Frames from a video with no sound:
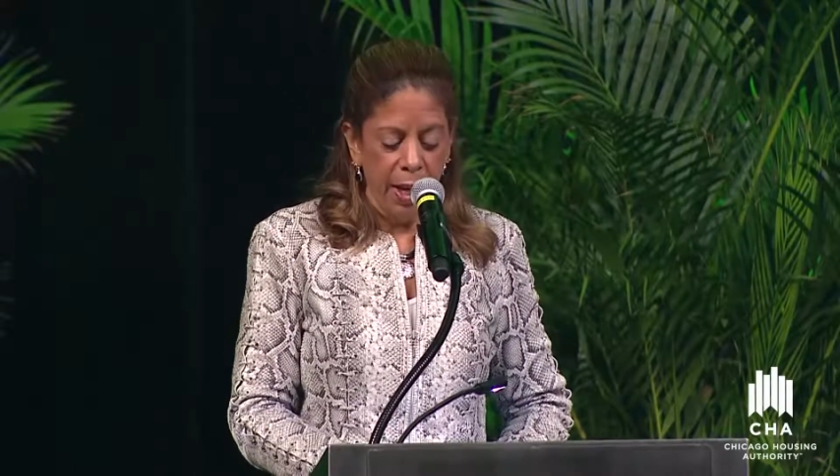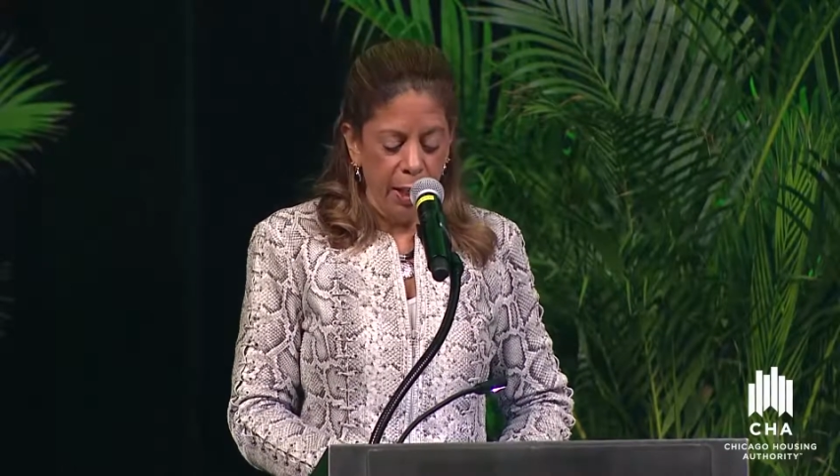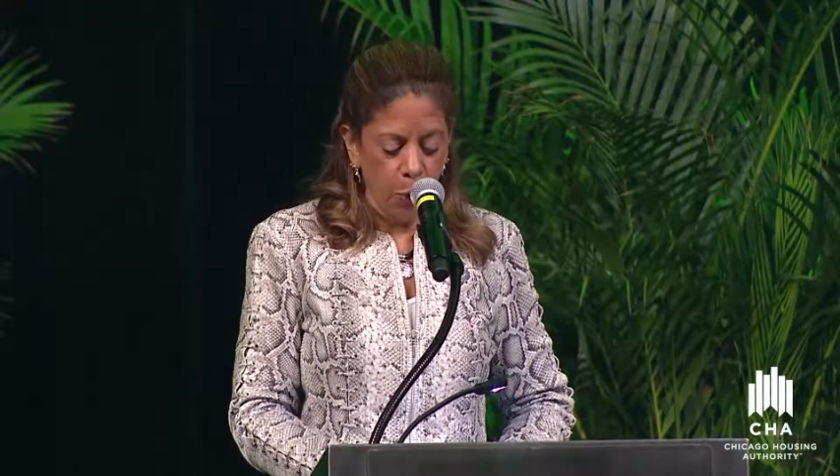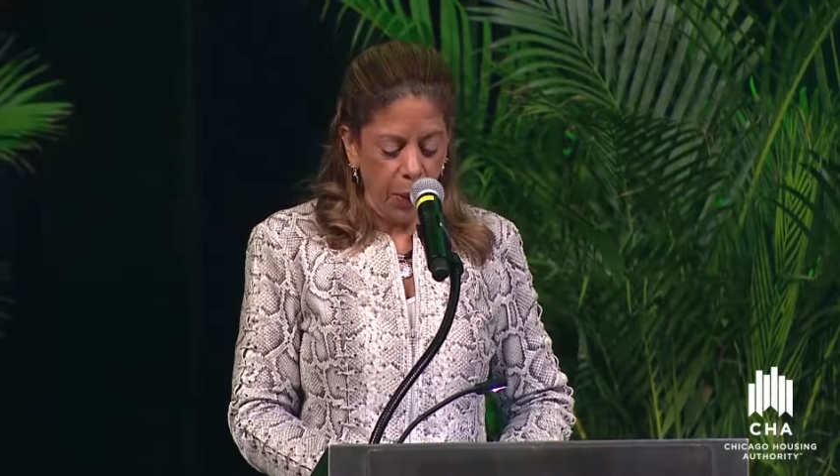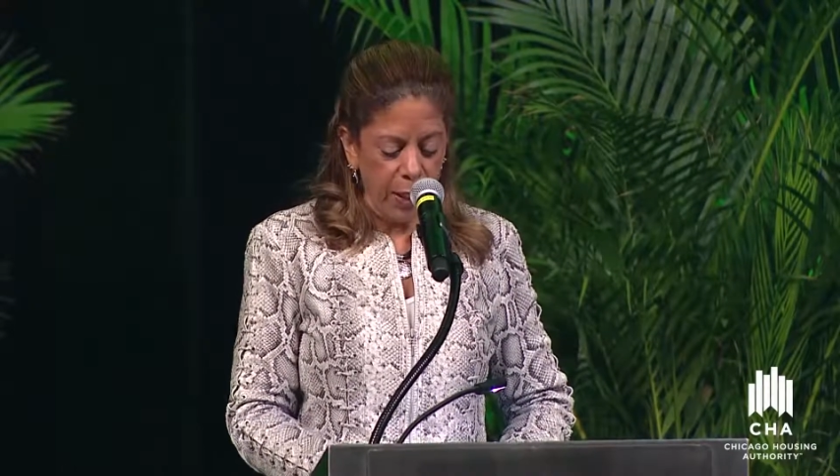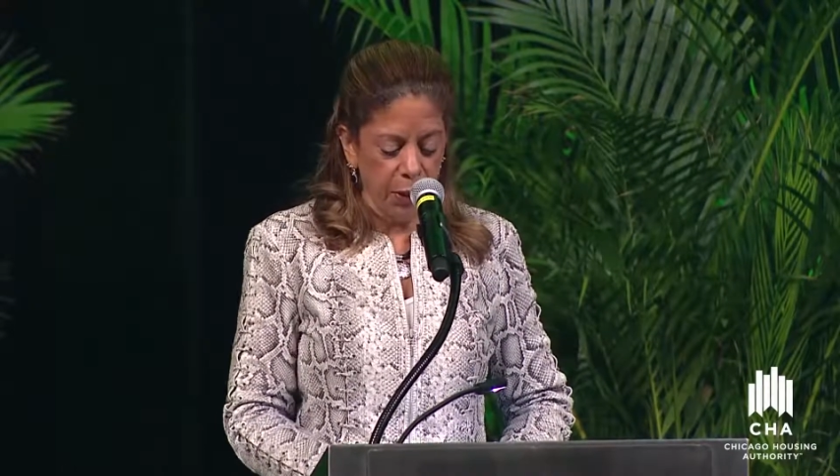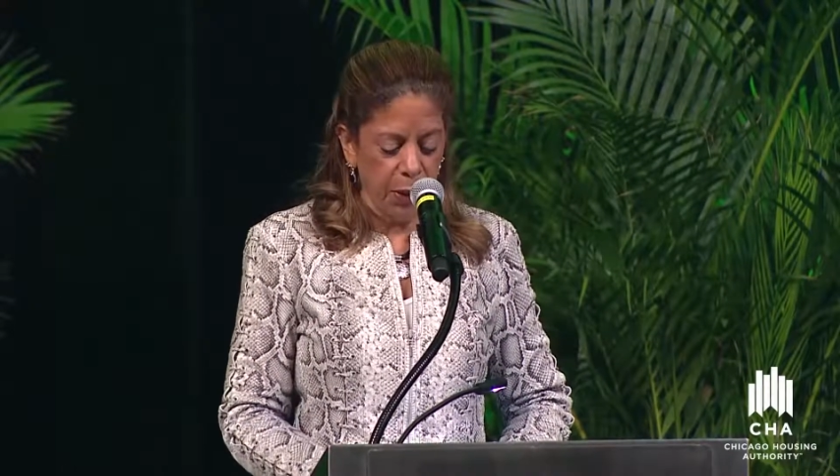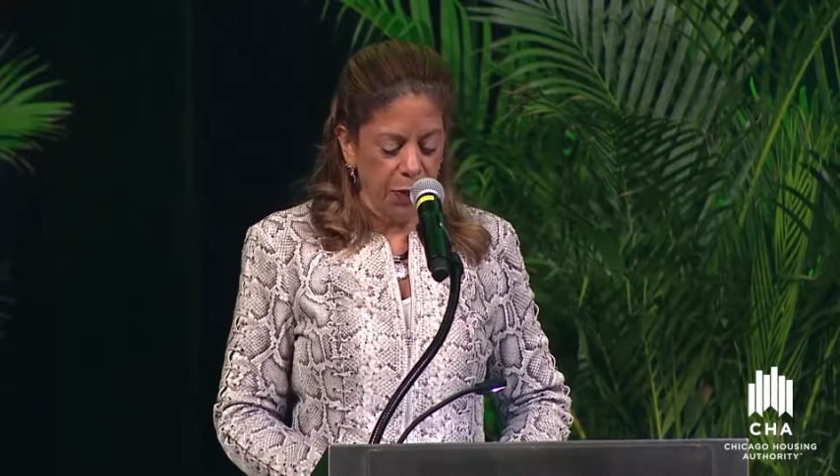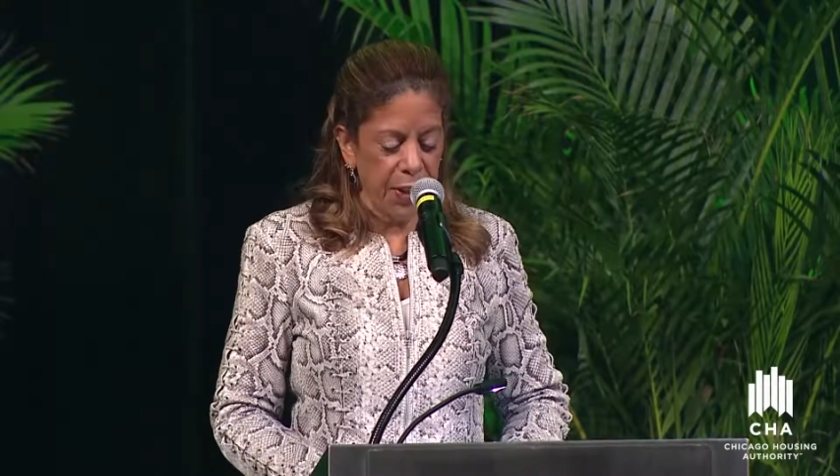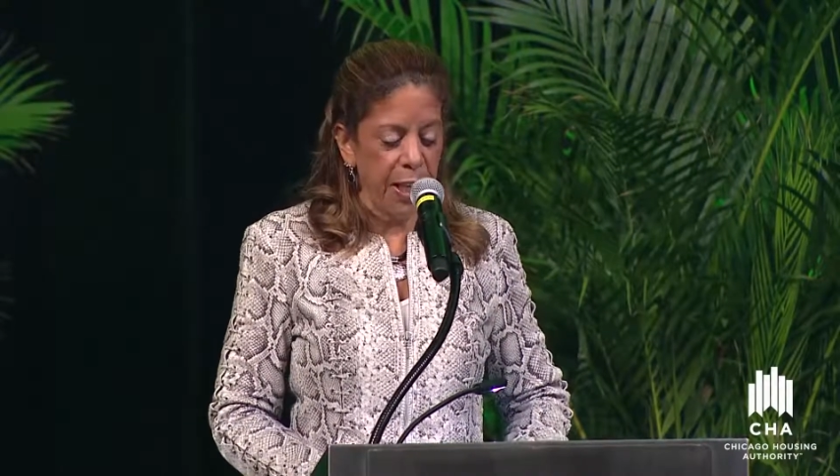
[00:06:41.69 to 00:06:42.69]
and raise their
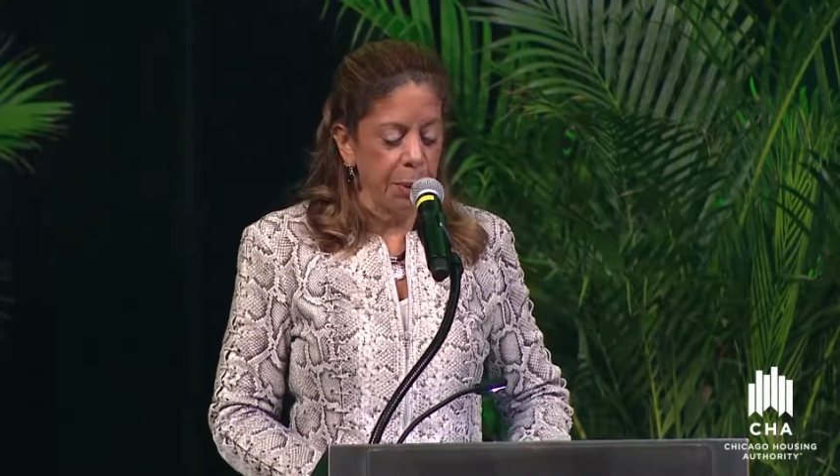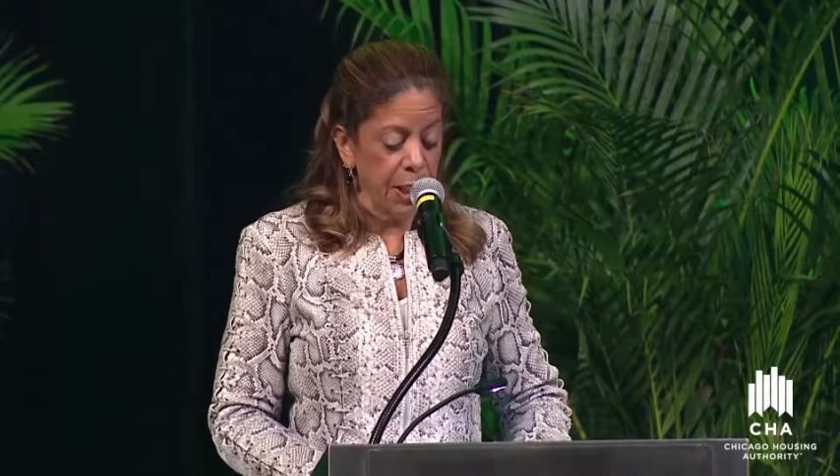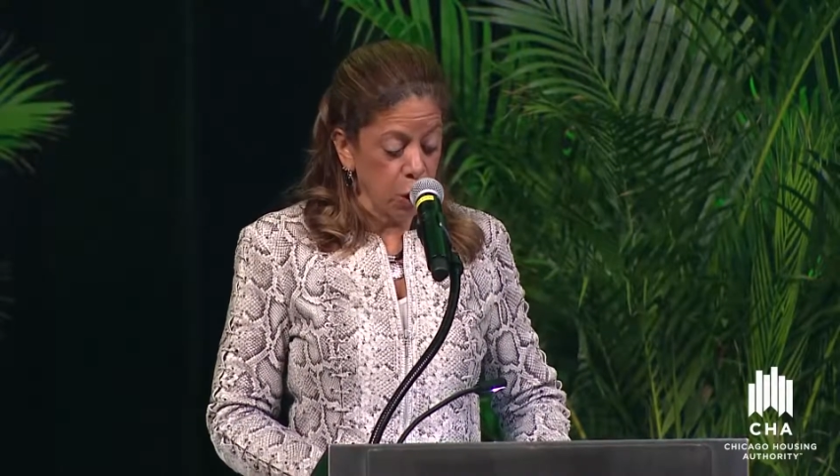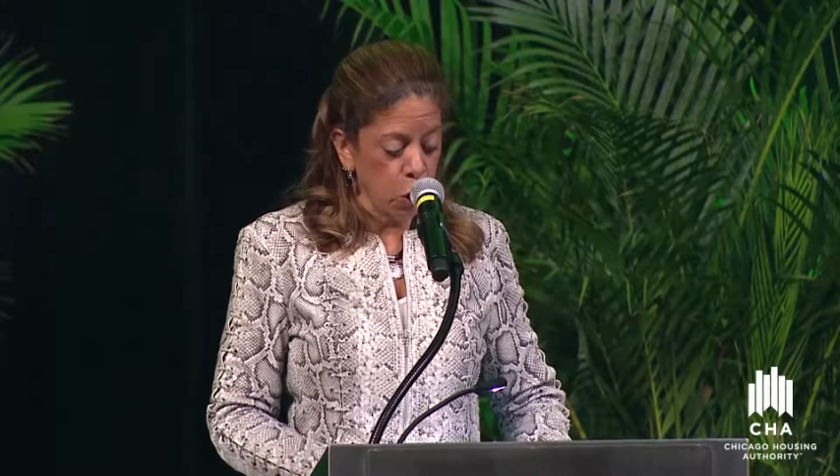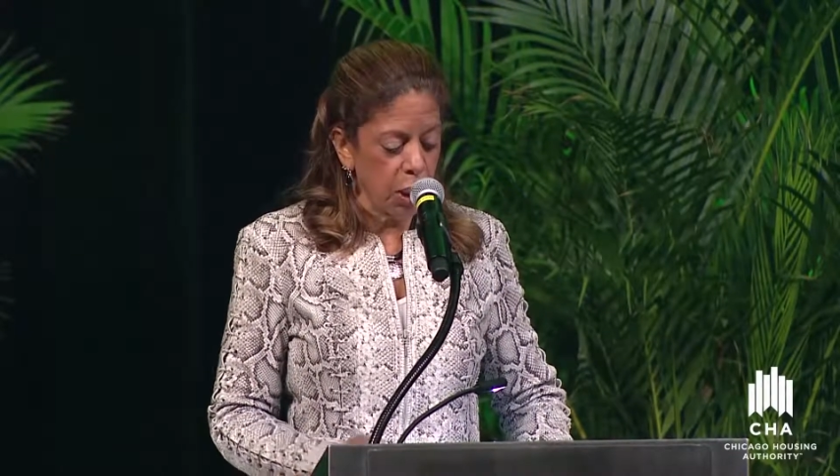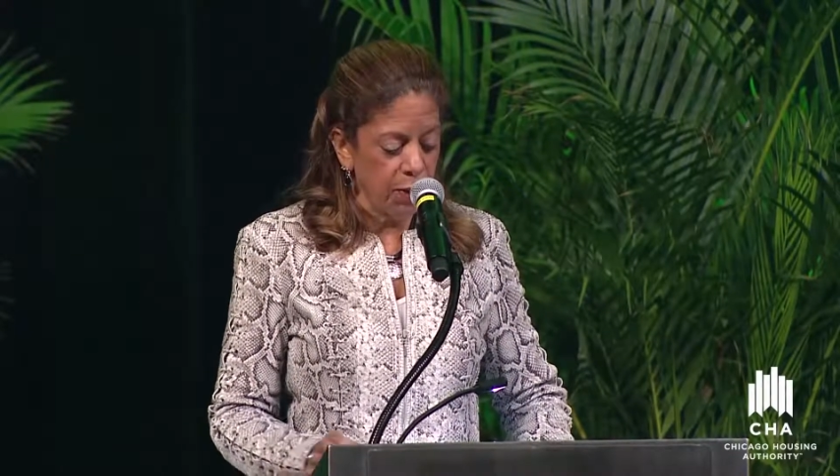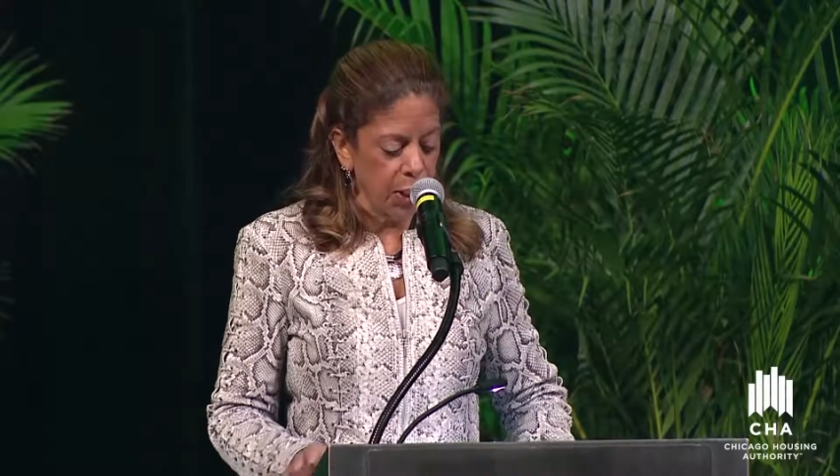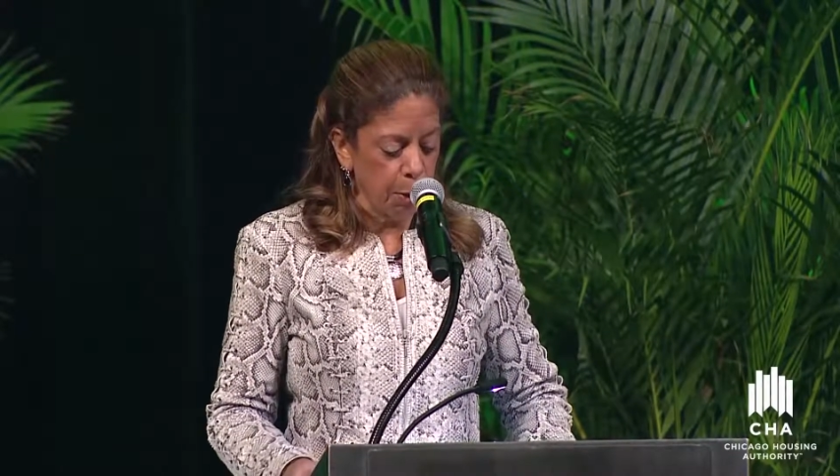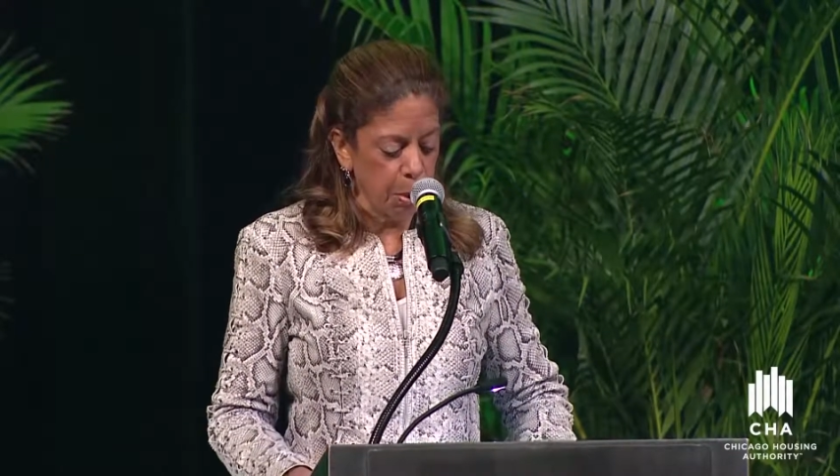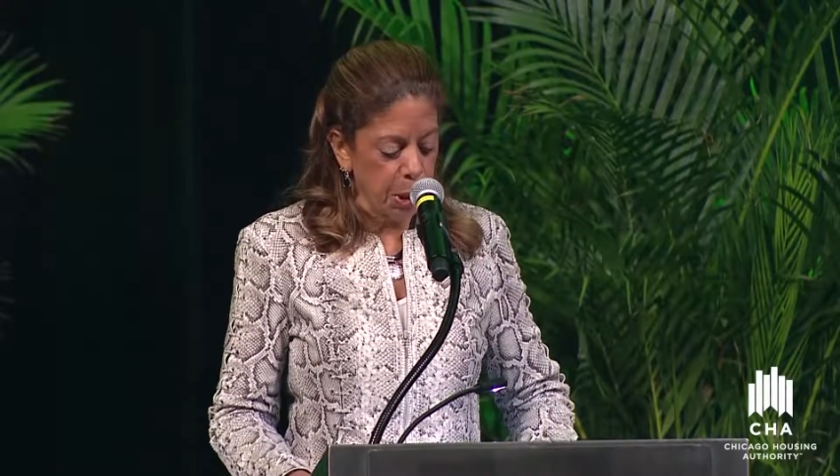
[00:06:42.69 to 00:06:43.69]
family and achieve
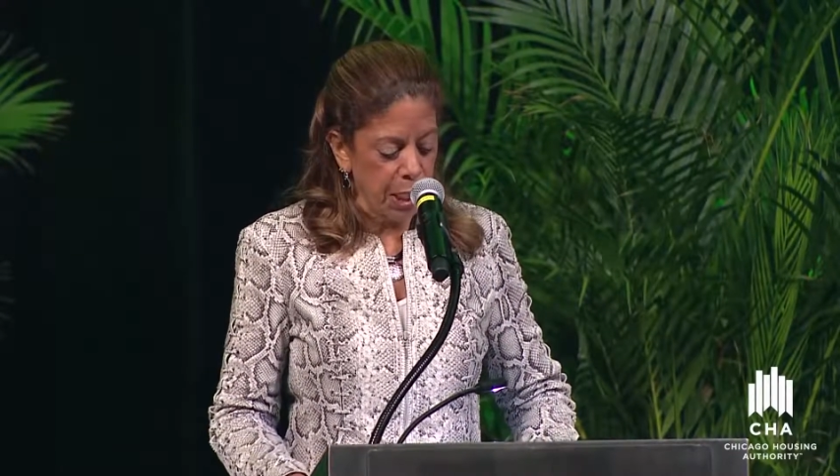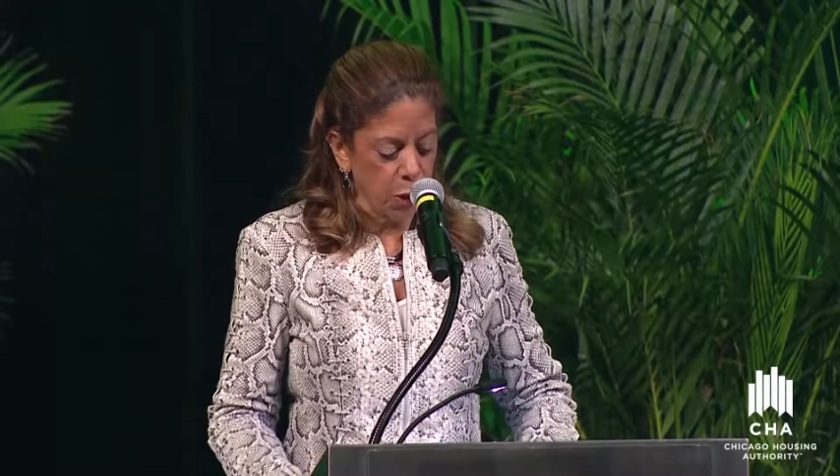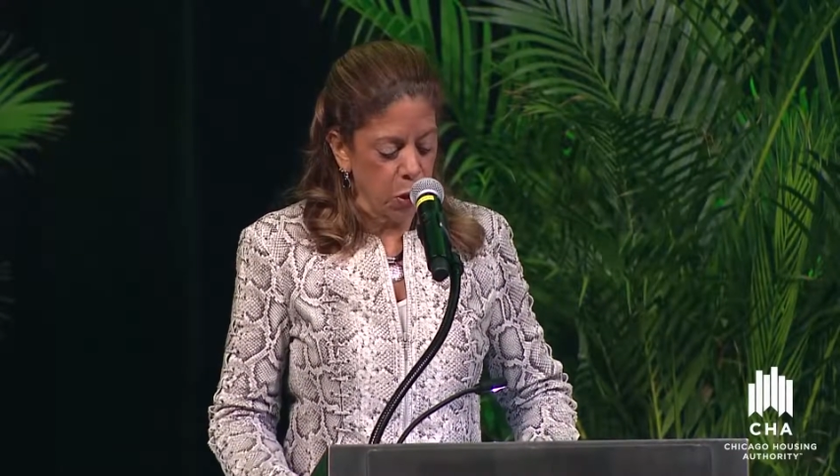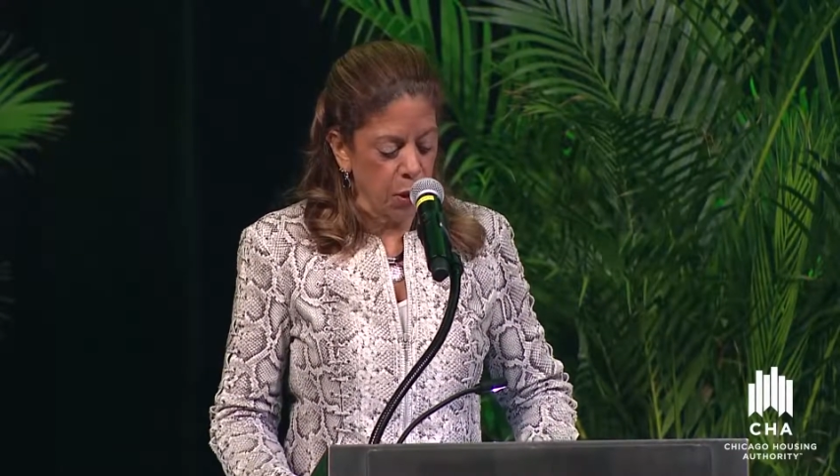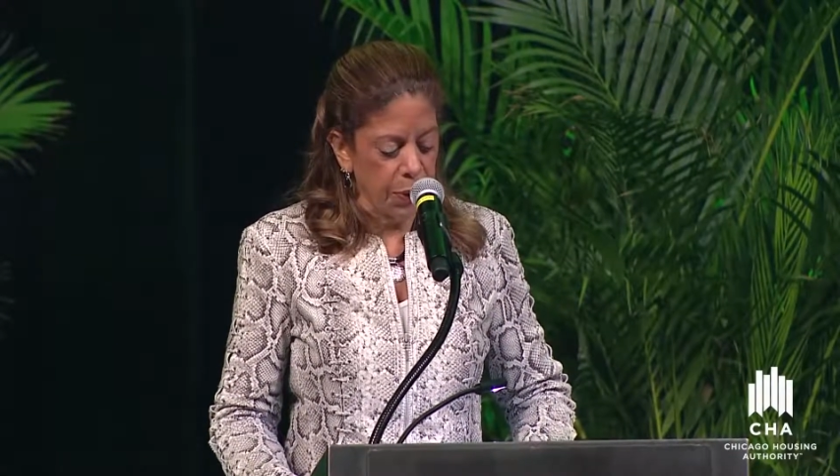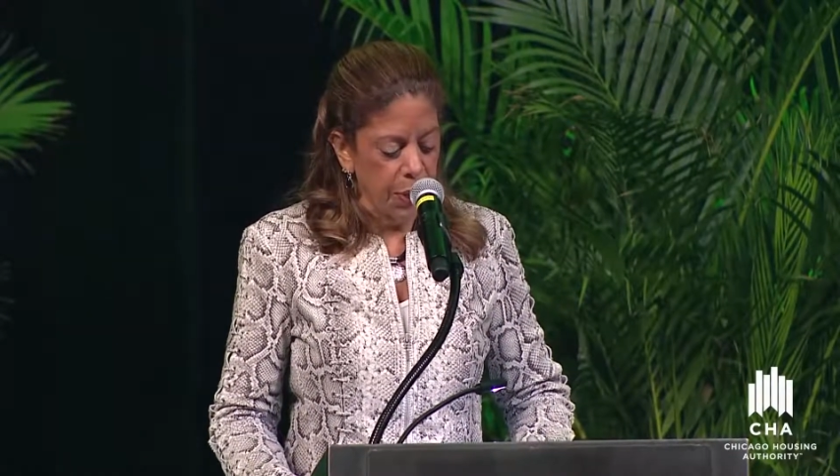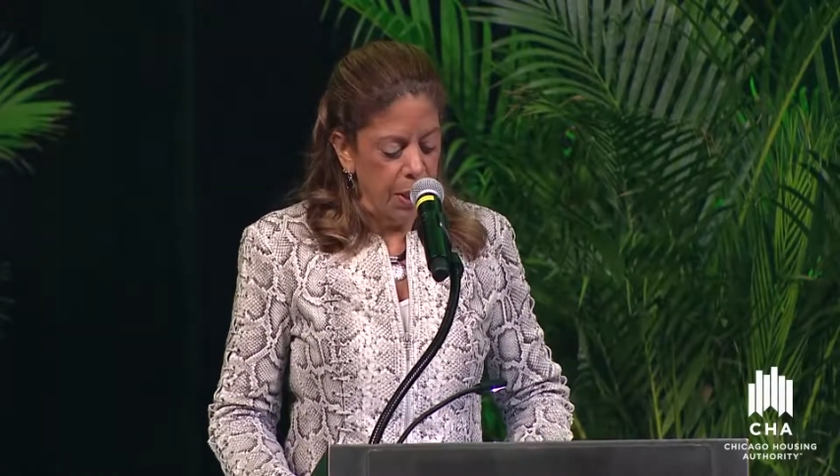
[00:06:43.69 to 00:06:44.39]
their potential.